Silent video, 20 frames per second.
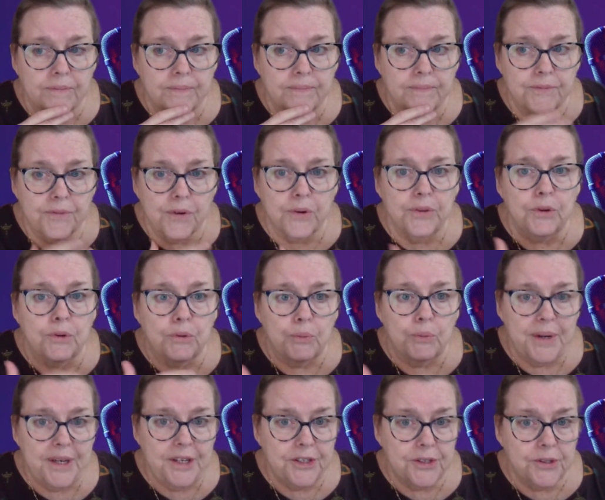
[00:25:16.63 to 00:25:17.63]
further
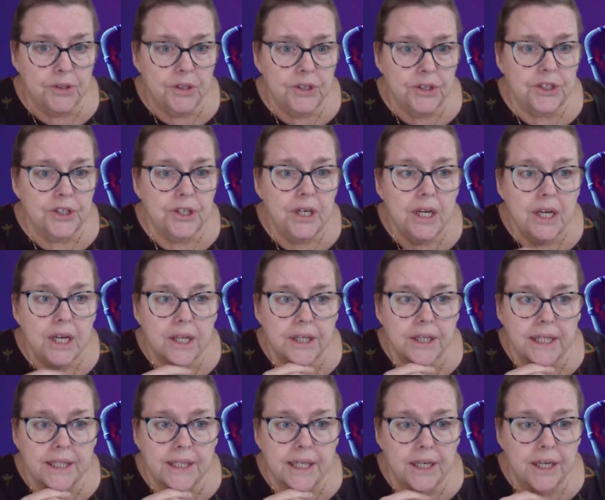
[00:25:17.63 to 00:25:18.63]
research
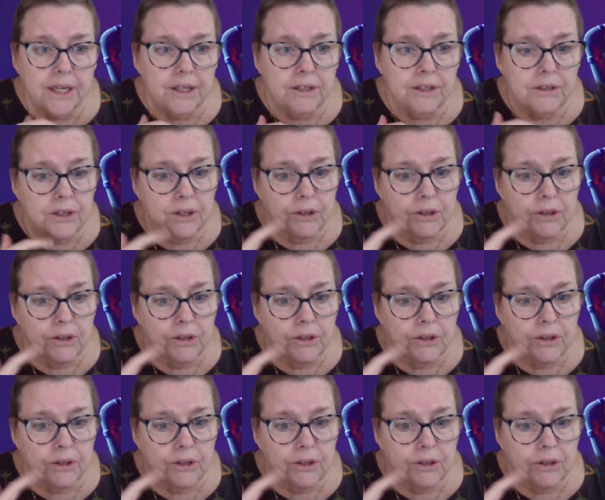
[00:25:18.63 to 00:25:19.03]
that they can